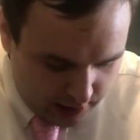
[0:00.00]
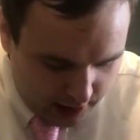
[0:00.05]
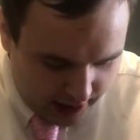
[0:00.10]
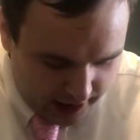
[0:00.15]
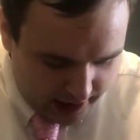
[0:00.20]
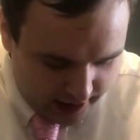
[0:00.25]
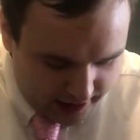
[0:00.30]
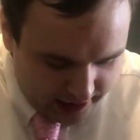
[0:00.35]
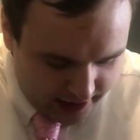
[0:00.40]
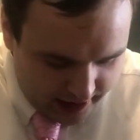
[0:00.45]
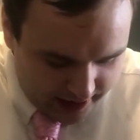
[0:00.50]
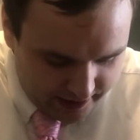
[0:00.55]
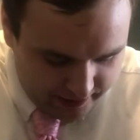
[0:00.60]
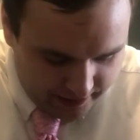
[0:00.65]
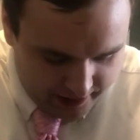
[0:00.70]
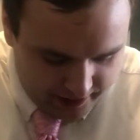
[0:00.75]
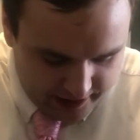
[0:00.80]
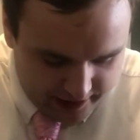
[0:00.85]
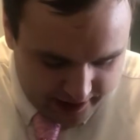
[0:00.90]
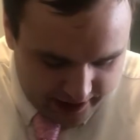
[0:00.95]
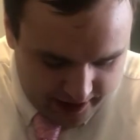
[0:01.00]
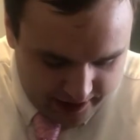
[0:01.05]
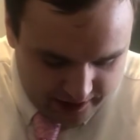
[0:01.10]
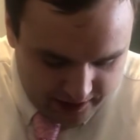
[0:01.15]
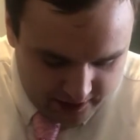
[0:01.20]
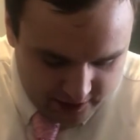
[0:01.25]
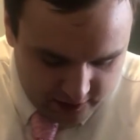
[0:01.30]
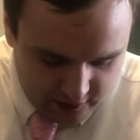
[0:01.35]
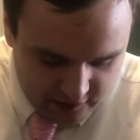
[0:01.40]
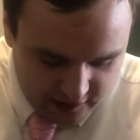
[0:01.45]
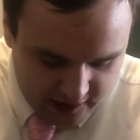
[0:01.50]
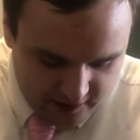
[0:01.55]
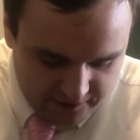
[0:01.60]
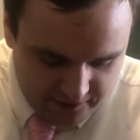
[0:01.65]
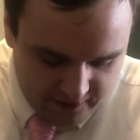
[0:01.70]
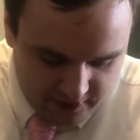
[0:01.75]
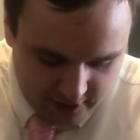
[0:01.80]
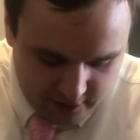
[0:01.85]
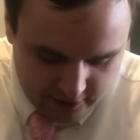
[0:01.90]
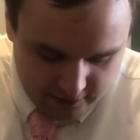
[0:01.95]
And I think there's
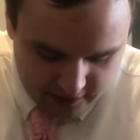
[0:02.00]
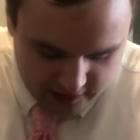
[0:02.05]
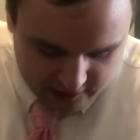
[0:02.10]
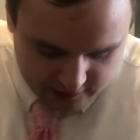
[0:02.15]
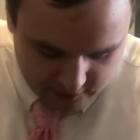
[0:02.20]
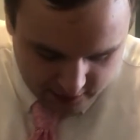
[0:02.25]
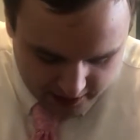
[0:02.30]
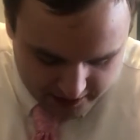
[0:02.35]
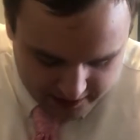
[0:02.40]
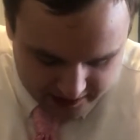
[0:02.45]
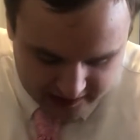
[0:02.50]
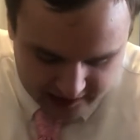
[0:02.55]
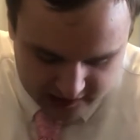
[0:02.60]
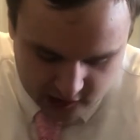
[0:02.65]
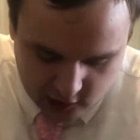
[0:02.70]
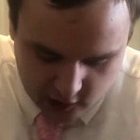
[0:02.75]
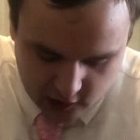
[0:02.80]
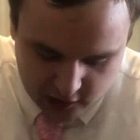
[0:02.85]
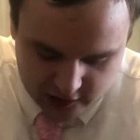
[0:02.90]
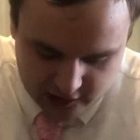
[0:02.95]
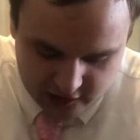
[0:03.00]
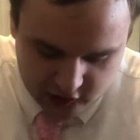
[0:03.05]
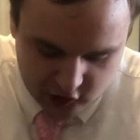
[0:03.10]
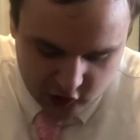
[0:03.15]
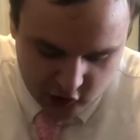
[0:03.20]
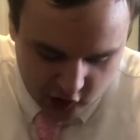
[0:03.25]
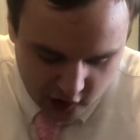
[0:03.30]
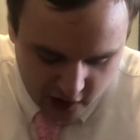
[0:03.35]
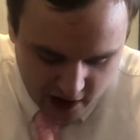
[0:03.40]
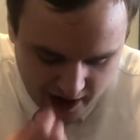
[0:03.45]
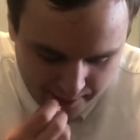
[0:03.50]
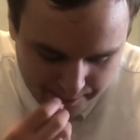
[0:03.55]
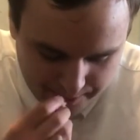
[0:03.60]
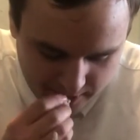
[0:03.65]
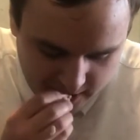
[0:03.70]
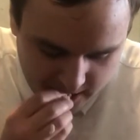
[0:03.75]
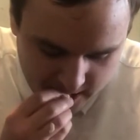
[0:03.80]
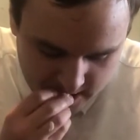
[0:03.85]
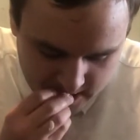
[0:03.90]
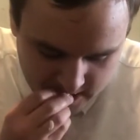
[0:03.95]
definitely a reason why this is called a sugar
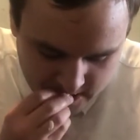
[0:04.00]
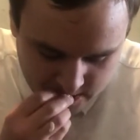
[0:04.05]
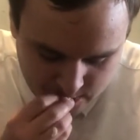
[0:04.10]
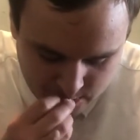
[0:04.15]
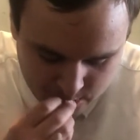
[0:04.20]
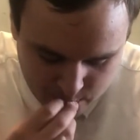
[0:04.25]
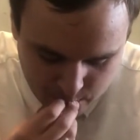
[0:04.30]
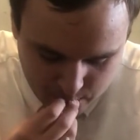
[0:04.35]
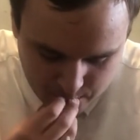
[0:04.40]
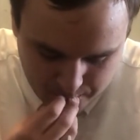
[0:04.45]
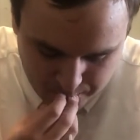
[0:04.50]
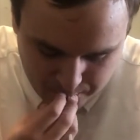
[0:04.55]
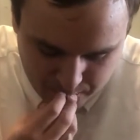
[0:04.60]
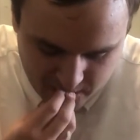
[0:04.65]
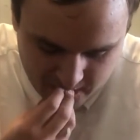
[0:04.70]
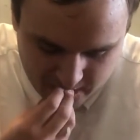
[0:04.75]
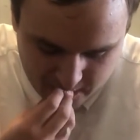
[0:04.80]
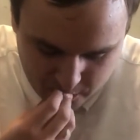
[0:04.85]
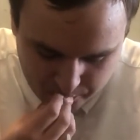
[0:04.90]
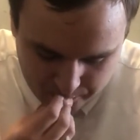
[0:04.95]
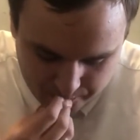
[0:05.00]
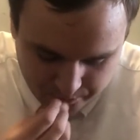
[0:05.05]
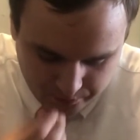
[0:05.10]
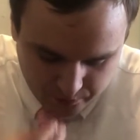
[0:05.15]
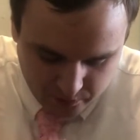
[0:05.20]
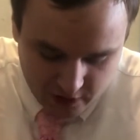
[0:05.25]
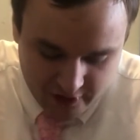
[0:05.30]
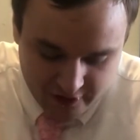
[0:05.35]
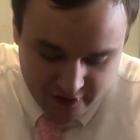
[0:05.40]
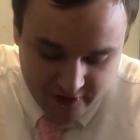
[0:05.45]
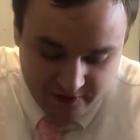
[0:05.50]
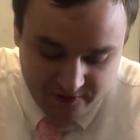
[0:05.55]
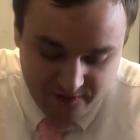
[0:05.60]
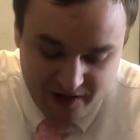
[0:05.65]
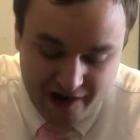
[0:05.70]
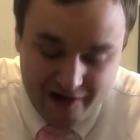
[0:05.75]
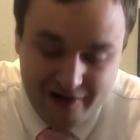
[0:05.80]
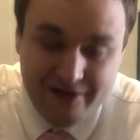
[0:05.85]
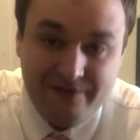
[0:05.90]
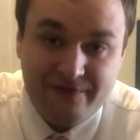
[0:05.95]
apple. It is
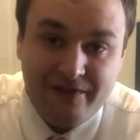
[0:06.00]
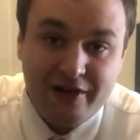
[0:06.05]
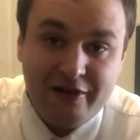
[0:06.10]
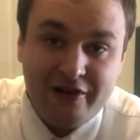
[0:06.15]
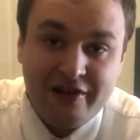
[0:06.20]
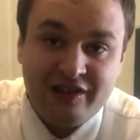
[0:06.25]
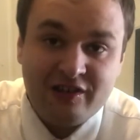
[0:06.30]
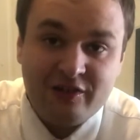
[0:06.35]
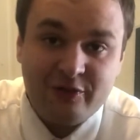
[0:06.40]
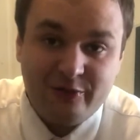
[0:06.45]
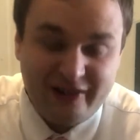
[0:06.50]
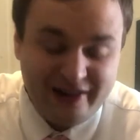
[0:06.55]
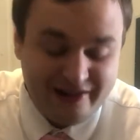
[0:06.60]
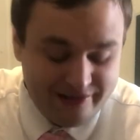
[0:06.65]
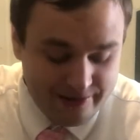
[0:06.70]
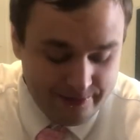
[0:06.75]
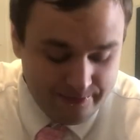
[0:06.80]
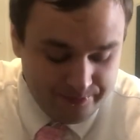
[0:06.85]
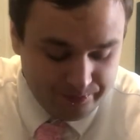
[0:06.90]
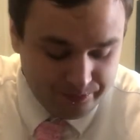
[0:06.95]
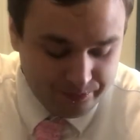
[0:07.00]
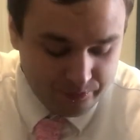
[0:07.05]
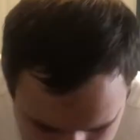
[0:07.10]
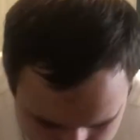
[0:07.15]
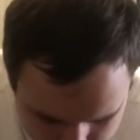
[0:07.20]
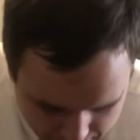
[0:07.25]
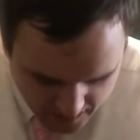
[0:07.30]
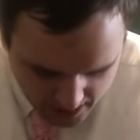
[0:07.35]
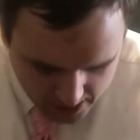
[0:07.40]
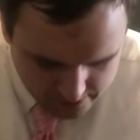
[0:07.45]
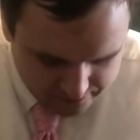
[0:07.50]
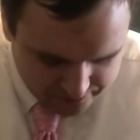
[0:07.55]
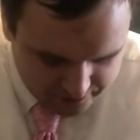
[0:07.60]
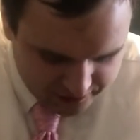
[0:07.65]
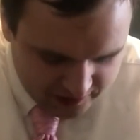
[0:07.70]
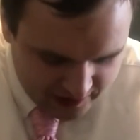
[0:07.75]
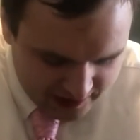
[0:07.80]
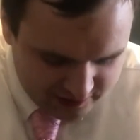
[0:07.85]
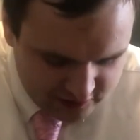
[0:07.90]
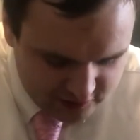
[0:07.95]
very, very sweet. The
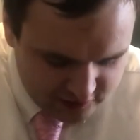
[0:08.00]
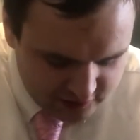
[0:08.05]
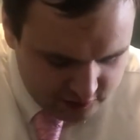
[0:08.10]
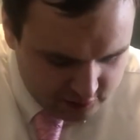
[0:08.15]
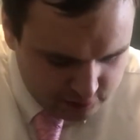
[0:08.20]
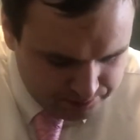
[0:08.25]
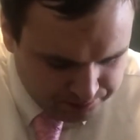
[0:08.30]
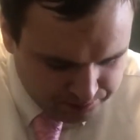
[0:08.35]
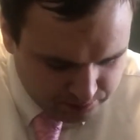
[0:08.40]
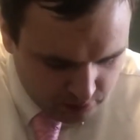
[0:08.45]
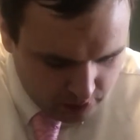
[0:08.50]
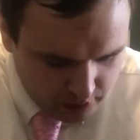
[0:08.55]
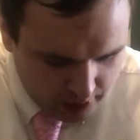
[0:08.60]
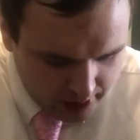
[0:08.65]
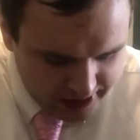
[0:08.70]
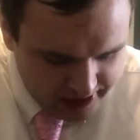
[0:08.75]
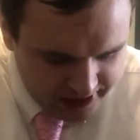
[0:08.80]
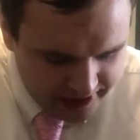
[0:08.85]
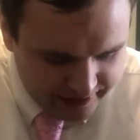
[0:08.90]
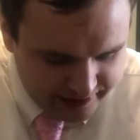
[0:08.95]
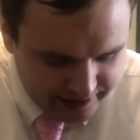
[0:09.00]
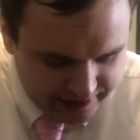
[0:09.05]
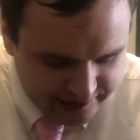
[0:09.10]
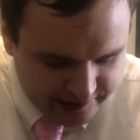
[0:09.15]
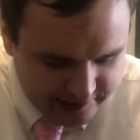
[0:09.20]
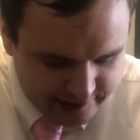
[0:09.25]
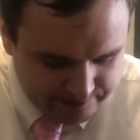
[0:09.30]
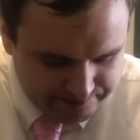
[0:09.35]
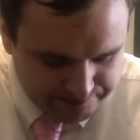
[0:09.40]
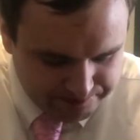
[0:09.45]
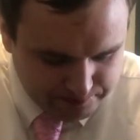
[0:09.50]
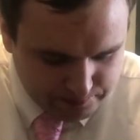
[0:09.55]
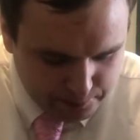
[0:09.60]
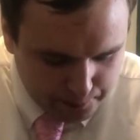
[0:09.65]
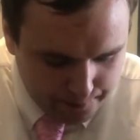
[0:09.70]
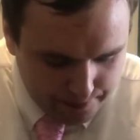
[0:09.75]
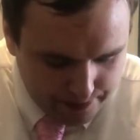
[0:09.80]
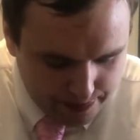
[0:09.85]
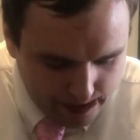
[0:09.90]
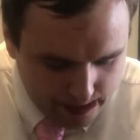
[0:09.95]
texture is
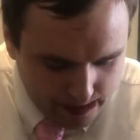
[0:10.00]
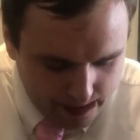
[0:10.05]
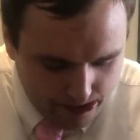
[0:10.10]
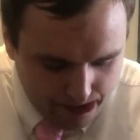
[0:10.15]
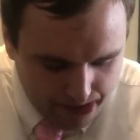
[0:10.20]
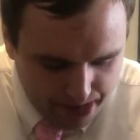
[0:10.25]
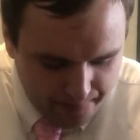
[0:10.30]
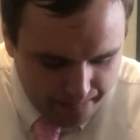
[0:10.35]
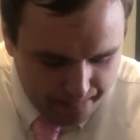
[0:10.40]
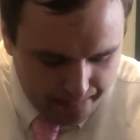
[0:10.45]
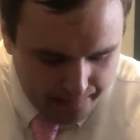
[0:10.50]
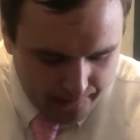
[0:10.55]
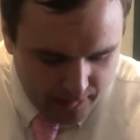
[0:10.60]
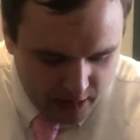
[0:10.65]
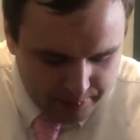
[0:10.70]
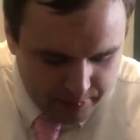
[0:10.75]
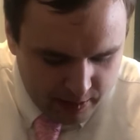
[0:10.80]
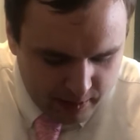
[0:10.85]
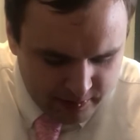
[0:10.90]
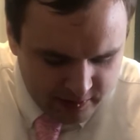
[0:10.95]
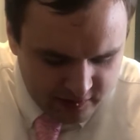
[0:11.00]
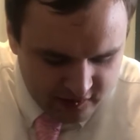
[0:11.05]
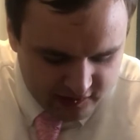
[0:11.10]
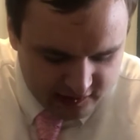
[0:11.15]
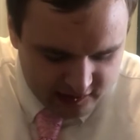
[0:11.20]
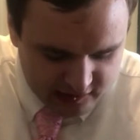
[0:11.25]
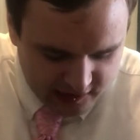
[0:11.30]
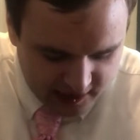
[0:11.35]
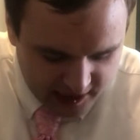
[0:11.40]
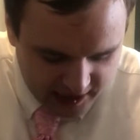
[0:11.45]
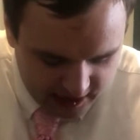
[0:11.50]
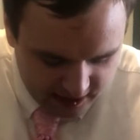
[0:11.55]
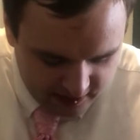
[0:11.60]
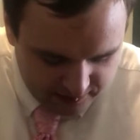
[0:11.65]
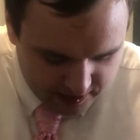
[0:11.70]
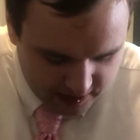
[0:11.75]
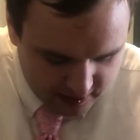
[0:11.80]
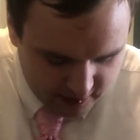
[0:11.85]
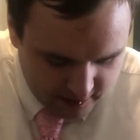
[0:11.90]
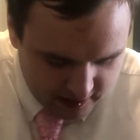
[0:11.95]
maybe just a tiny
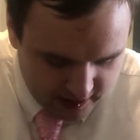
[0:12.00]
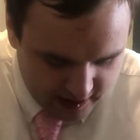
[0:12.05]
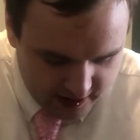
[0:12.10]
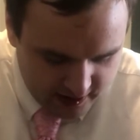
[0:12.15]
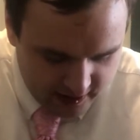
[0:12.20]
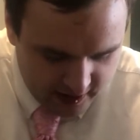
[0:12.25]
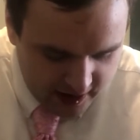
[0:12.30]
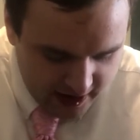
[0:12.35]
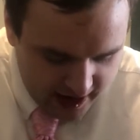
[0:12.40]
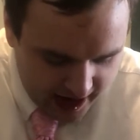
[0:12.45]
bit gritty.